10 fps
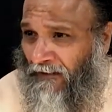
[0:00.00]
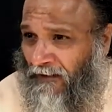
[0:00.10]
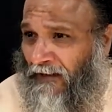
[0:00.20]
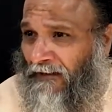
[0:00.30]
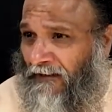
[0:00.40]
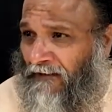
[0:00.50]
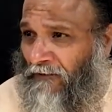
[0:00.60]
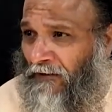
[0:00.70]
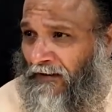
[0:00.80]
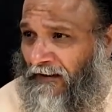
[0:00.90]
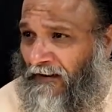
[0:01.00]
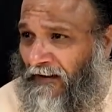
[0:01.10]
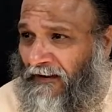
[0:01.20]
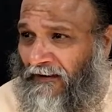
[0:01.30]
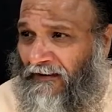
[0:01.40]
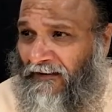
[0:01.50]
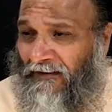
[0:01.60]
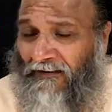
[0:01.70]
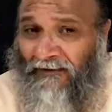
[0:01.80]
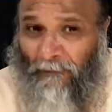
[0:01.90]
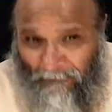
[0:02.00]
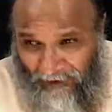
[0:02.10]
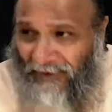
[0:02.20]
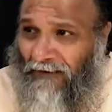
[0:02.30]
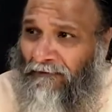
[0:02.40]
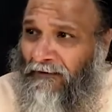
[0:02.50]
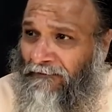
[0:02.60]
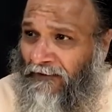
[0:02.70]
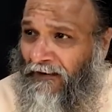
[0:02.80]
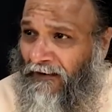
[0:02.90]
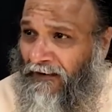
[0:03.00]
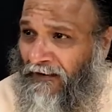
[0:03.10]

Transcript: feel that it has got a headache the mind will feel